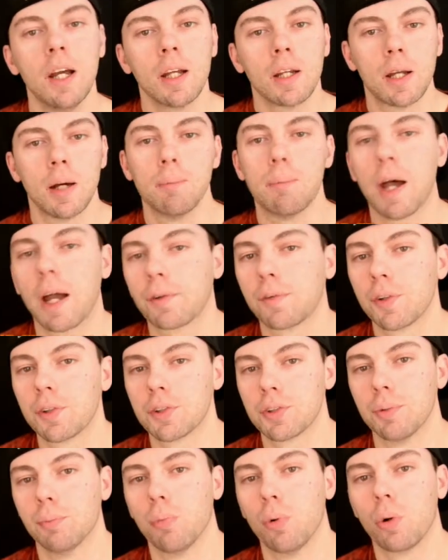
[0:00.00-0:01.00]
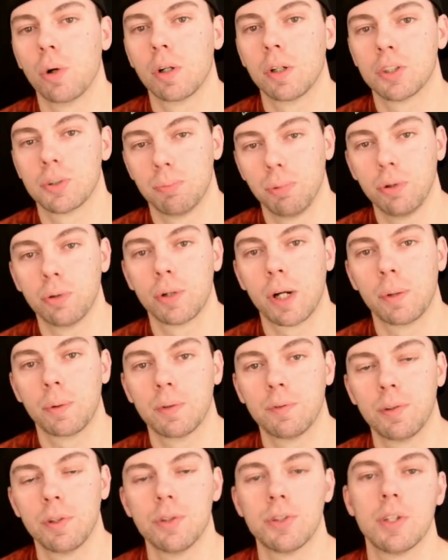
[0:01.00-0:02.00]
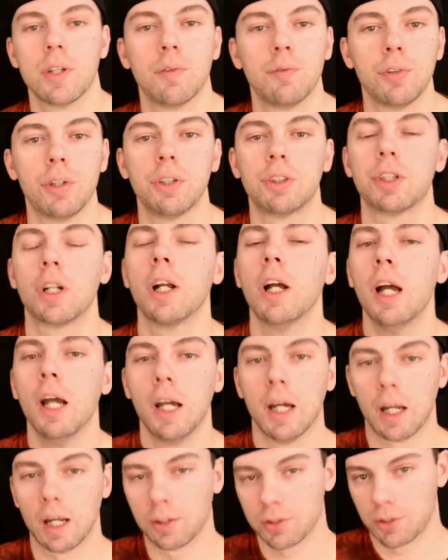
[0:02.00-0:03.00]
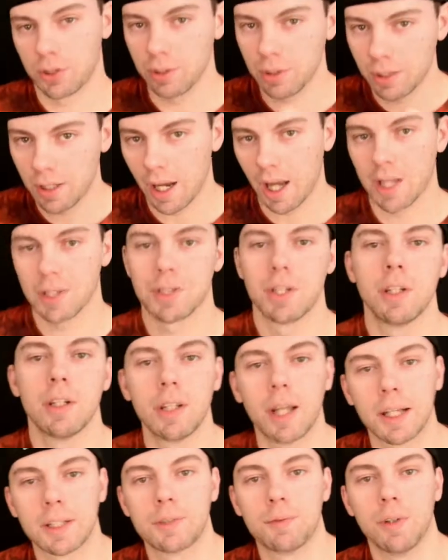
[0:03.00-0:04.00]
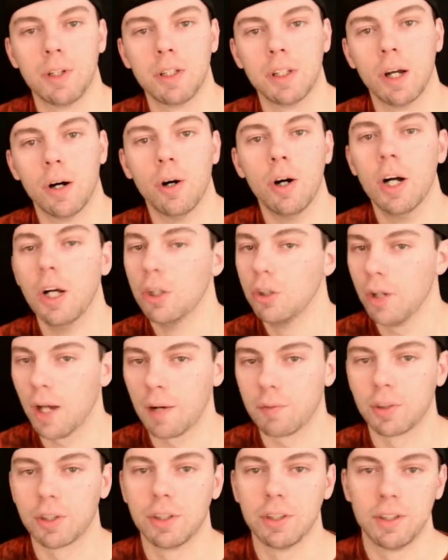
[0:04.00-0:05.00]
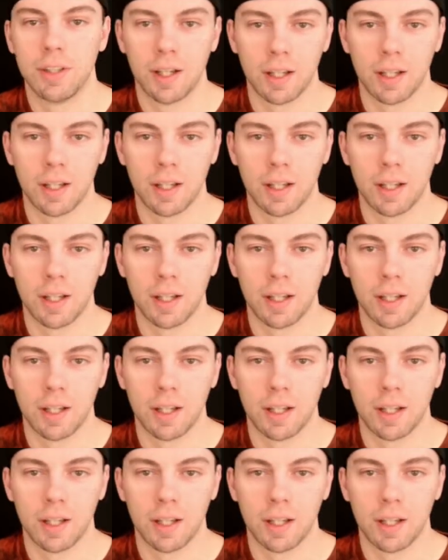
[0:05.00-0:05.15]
Come back for some more Blu-ray reviews in the future, and I'll see you guys in the next video. You have a good